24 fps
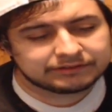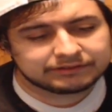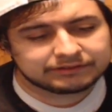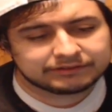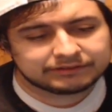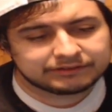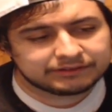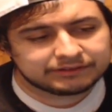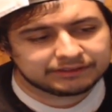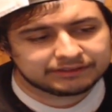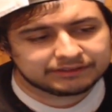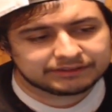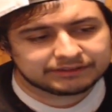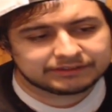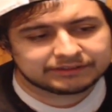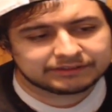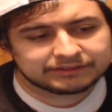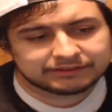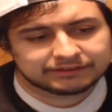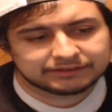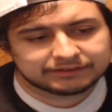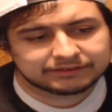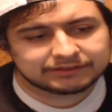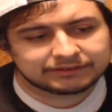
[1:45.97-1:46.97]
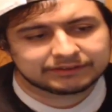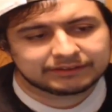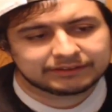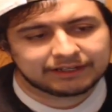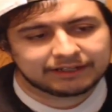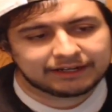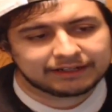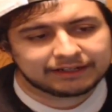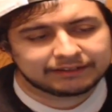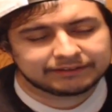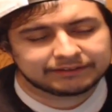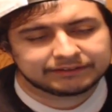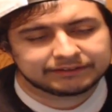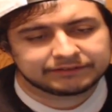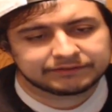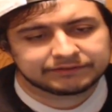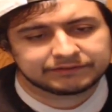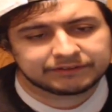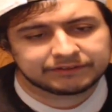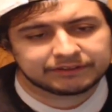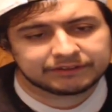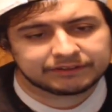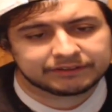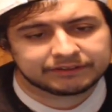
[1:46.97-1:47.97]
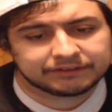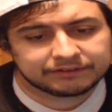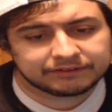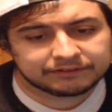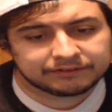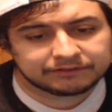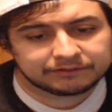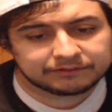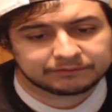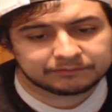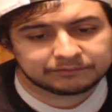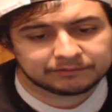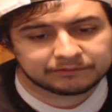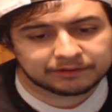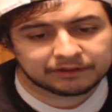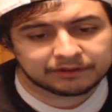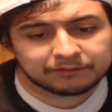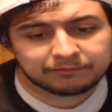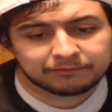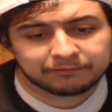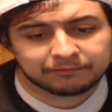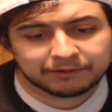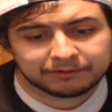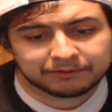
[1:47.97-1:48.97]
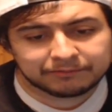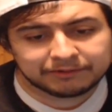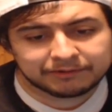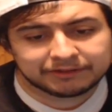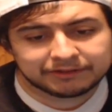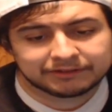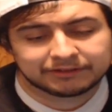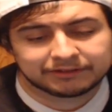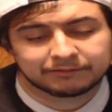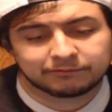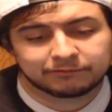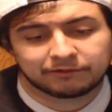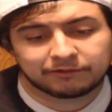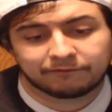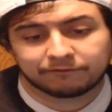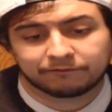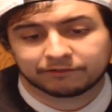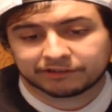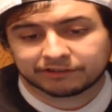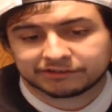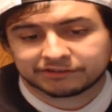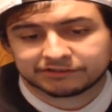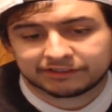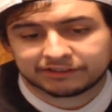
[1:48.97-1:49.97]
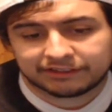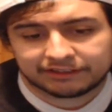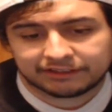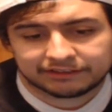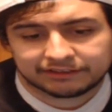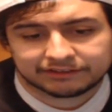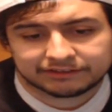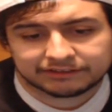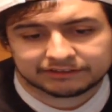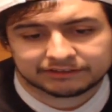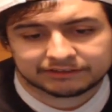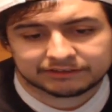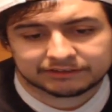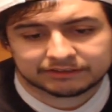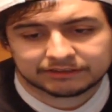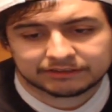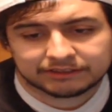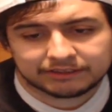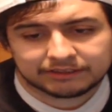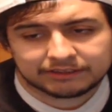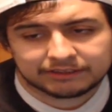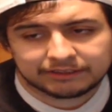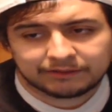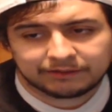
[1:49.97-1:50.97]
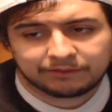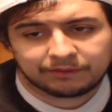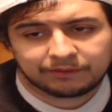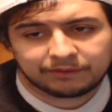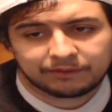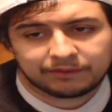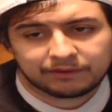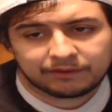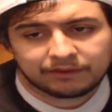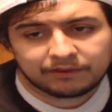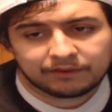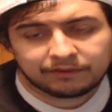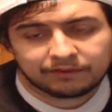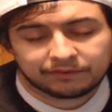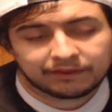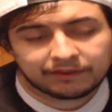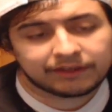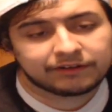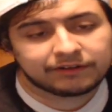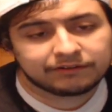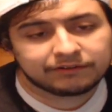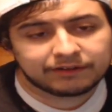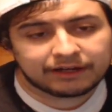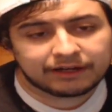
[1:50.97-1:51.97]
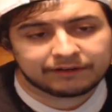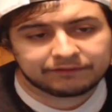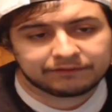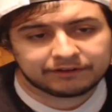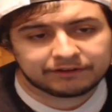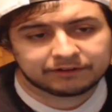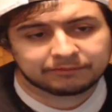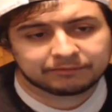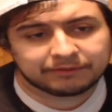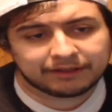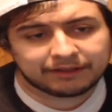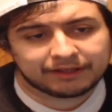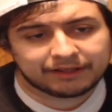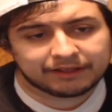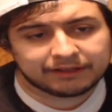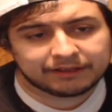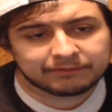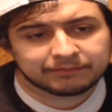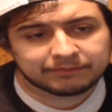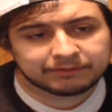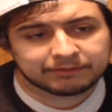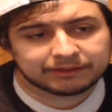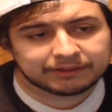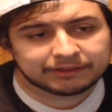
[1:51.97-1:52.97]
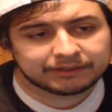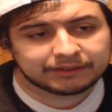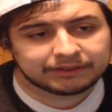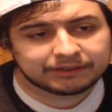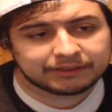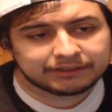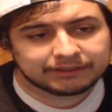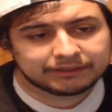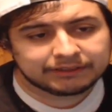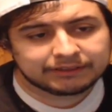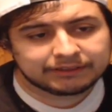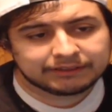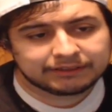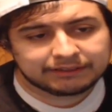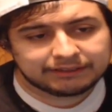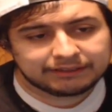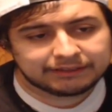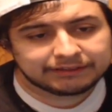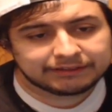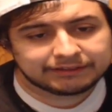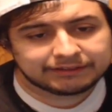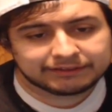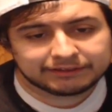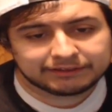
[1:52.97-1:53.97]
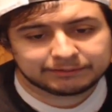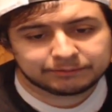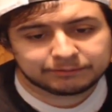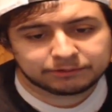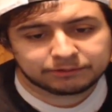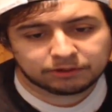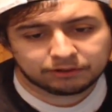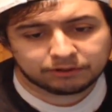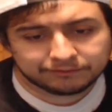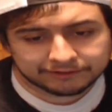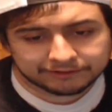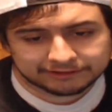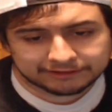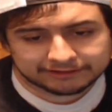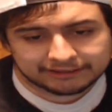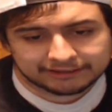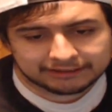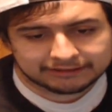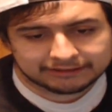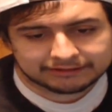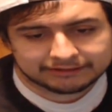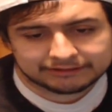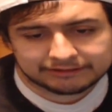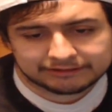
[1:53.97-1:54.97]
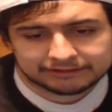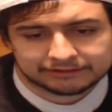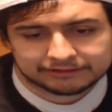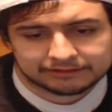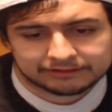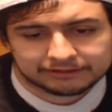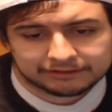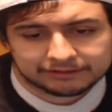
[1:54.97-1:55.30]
it's kind of, it must be somewhat frustrating since they do have their plans, but it seems overzealous,